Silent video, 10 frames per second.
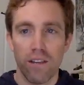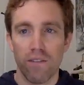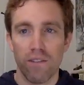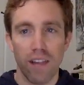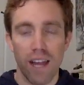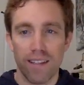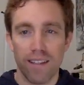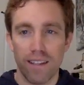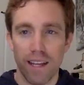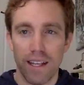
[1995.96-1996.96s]
for the
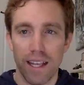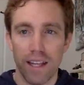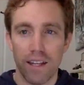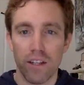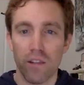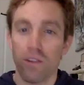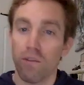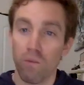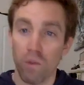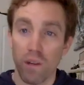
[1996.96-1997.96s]
last decade.
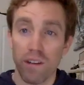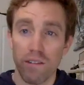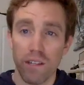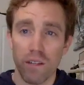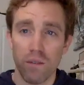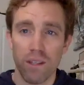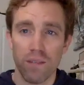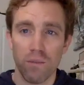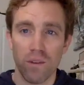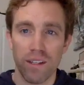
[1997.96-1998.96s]
The worry really
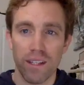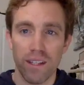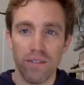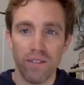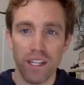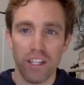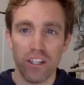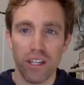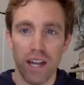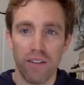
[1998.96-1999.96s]
was more
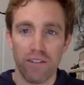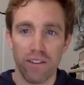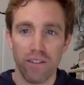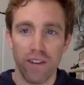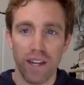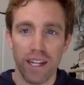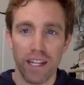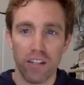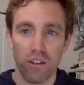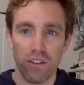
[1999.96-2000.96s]
deflation after the
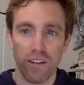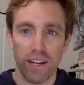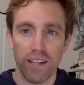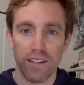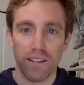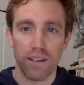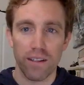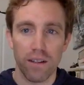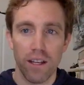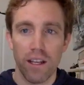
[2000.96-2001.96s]
financial crisis. And,
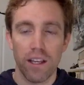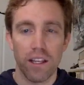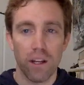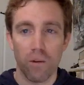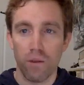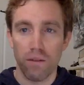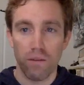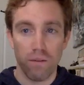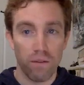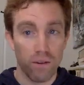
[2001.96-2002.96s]

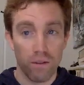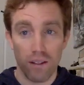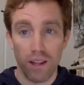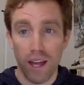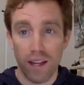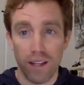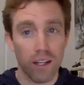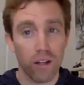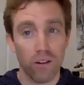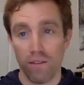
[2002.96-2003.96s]
there was a lot,
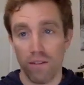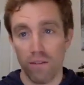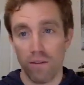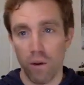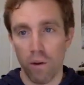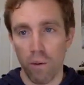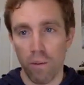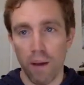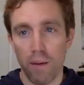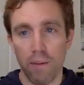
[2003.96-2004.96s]

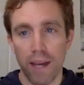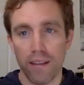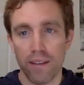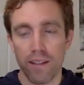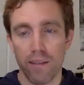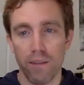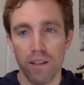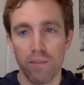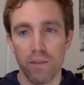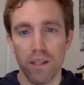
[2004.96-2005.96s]
Obama passed the
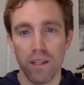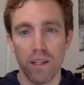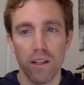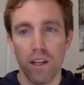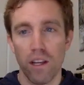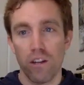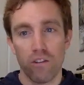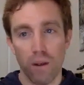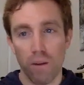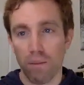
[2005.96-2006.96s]
stimulus bill.
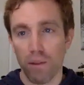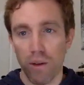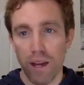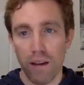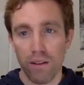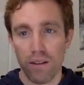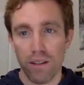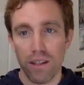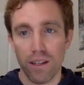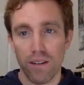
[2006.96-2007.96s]
Trump blew out
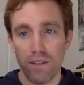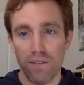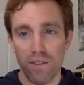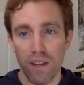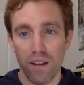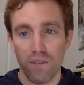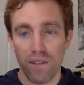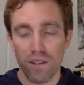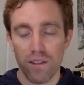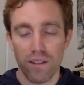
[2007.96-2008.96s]
the
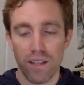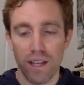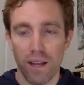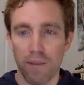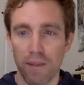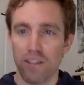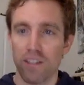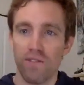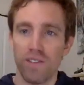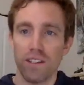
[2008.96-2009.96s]
fiscal debt. I mean, it
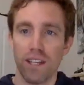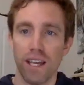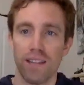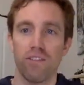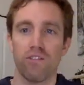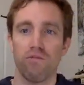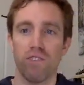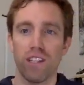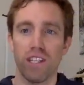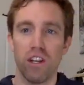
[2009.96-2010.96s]
just feels like there's
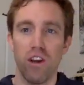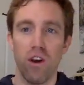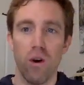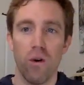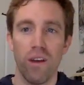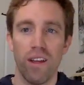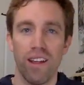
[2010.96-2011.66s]
really no